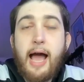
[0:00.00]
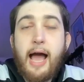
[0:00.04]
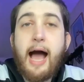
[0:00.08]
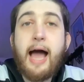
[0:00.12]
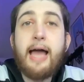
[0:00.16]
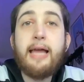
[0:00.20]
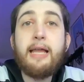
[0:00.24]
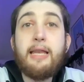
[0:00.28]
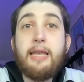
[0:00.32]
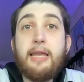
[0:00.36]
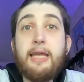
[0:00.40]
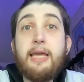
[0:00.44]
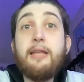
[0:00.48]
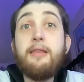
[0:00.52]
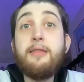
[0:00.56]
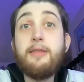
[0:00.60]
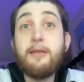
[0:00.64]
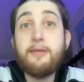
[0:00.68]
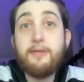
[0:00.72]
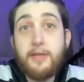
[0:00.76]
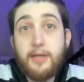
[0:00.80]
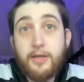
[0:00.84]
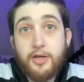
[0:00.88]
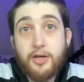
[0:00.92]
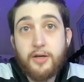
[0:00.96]
I need
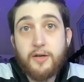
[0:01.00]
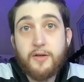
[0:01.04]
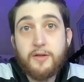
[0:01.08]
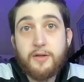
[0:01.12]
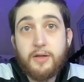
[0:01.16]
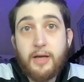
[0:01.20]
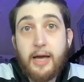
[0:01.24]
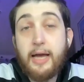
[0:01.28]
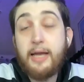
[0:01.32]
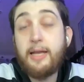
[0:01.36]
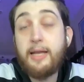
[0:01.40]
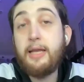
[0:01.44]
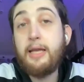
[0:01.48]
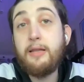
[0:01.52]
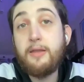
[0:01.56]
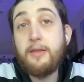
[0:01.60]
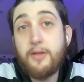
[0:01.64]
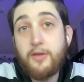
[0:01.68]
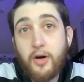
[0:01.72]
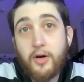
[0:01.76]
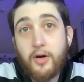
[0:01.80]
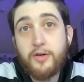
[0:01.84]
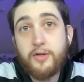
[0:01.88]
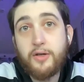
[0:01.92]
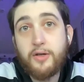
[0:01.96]
the teachers, I need the
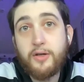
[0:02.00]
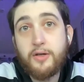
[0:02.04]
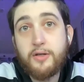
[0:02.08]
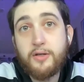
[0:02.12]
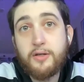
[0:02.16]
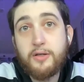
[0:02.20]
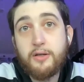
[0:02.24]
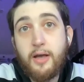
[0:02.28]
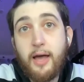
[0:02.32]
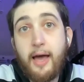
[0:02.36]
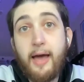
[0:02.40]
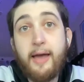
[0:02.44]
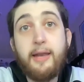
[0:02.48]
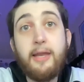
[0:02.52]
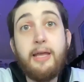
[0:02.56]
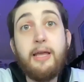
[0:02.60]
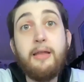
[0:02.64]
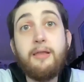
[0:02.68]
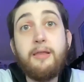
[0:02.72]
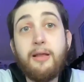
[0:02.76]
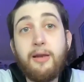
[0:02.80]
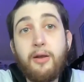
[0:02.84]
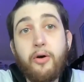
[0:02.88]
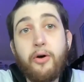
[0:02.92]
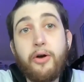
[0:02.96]
doctors, I
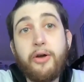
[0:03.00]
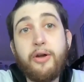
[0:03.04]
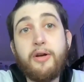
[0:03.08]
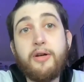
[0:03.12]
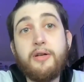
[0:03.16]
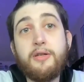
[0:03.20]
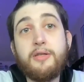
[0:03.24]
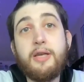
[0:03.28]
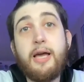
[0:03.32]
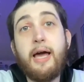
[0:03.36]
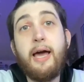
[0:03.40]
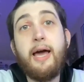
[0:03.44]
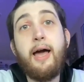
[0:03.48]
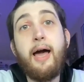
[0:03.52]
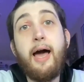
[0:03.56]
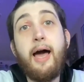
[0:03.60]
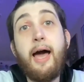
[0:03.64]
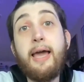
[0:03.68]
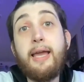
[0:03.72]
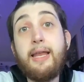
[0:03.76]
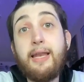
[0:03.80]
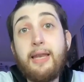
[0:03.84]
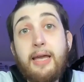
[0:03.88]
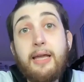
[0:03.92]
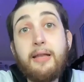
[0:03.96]
need the lawyers,
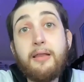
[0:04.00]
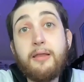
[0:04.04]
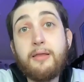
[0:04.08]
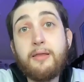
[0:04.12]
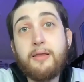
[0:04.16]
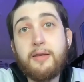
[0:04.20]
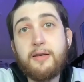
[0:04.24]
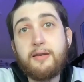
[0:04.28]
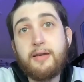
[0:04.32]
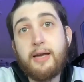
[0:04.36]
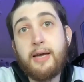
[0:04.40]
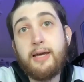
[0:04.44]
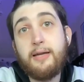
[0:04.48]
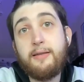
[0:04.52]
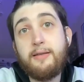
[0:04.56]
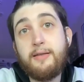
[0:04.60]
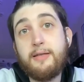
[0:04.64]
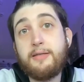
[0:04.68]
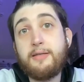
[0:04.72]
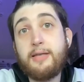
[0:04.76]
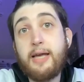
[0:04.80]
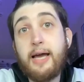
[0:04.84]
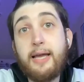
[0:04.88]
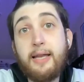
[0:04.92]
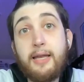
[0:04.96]
I need the
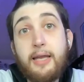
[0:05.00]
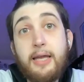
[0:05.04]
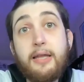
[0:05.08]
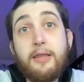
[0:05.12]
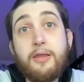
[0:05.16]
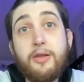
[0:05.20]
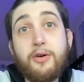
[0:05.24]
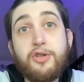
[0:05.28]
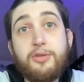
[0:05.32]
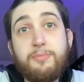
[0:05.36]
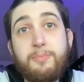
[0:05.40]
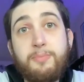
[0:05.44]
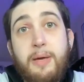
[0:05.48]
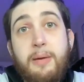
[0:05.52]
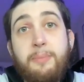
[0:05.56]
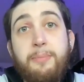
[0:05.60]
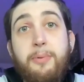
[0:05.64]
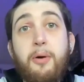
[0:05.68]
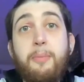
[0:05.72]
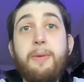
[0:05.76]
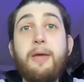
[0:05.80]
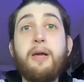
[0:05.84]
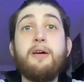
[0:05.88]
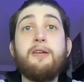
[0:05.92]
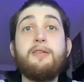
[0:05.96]
scientists, I need those
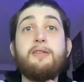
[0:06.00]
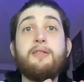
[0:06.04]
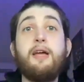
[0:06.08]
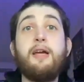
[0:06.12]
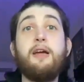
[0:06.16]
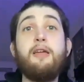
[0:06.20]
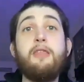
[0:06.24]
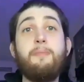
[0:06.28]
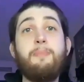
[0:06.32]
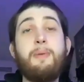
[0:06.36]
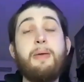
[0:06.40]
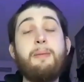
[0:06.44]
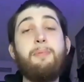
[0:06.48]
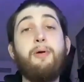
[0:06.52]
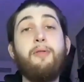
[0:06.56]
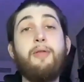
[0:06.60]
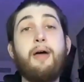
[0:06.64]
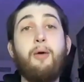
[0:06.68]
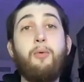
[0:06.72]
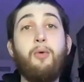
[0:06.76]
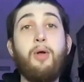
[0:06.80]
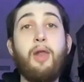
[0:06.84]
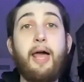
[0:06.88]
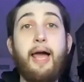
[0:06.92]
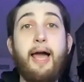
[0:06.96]
people, because they're the people
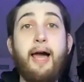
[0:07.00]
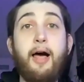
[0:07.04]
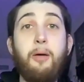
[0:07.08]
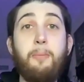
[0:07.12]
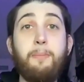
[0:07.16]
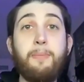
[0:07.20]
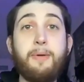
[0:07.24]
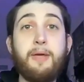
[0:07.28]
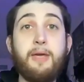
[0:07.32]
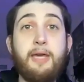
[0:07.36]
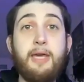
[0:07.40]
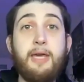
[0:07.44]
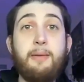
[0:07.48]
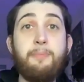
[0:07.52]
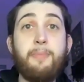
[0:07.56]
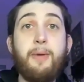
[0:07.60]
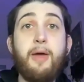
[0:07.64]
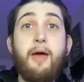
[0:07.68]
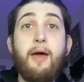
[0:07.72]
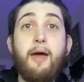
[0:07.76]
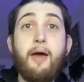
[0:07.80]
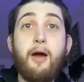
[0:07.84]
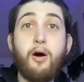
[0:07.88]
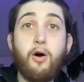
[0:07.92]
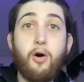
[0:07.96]
that will help keep
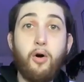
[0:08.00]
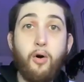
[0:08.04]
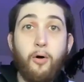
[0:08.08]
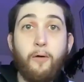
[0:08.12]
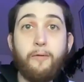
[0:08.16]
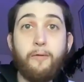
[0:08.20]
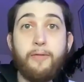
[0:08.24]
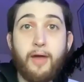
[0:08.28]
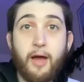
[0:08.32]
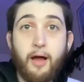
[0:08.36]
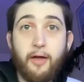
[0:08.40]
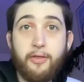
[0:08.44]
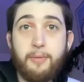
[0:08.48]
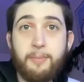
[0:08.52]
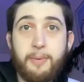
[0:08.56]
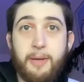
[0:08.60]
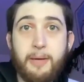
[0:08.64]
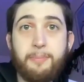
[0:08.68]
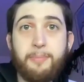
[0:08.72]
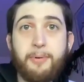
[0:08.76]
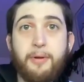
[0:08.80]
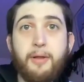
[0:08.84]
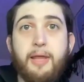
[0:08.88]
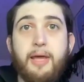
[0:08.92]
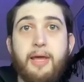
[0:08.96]
all the other
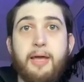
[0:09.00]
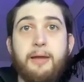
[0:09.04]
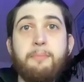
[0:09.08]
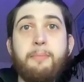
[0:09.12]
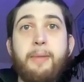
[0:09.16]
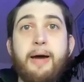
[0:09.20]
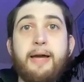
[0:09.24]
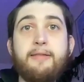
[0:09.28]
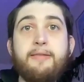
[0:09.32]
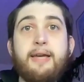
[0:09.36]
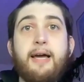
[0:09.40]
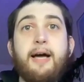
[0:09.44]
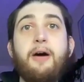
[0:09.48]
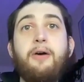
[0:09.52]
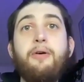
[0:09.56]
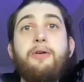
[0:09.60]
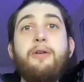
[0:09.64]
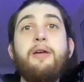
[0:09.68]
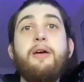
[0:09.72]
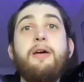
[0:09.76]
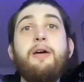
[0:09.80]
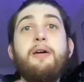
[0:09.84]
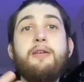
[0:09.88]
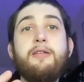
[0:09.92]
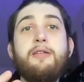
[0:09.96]
people in my
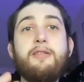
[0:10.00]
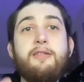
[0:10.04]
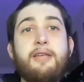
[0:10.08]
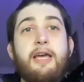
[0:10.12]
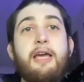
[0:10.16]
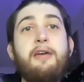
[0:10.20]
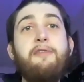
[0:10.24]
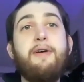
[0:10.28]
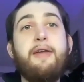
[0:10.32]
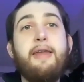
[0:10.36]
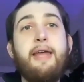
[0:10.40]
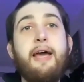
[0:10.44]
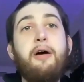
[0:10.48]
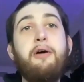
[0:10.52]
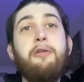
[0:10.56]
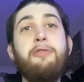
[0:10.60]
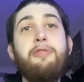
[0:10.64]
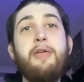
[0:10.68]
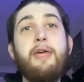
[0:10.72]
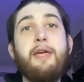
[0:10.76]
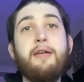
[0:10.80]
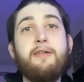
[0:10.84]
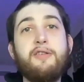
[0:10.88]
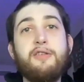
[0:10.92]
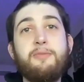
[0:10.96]
town safe and
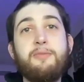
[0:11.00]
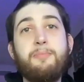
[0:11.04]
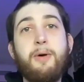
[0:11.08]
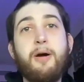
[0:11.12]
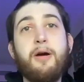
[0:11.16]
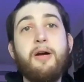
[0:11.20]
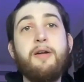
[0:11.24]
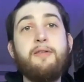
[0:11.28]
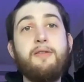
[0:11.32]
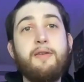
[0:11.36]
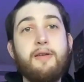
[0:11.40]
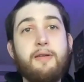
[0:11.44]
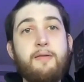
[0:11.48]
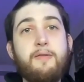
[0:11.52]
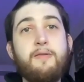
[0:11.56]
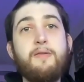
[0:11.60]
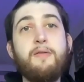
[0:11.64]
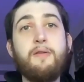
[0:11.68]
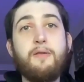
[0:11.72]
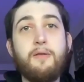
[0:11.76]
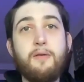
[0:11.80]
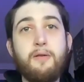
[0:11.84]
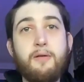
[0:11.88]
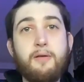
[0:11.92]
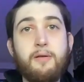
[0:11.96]
healthy and smart and
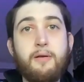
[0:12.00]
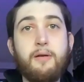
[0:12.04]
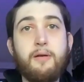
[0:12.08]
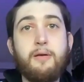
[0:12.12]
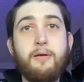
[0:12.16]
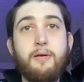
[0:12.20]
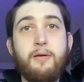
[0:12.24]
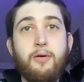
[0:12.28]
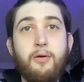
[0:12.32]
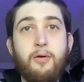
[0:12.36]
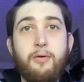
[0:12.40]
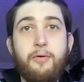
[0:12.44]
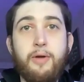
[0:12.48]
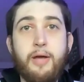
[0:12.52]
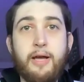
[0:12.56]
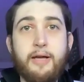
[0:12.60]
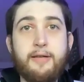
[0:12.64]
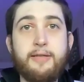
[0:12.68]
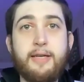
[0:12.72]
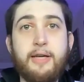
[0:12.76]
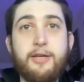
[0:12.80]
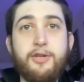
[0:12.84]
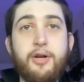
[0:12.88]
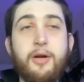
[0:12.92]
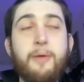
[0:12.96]

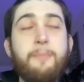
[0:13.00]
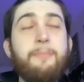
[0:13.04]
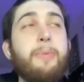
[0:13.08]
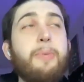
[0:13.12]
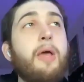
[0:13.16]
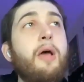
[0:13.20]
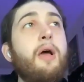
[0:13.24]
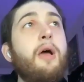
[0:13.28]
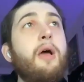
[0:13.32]
etc.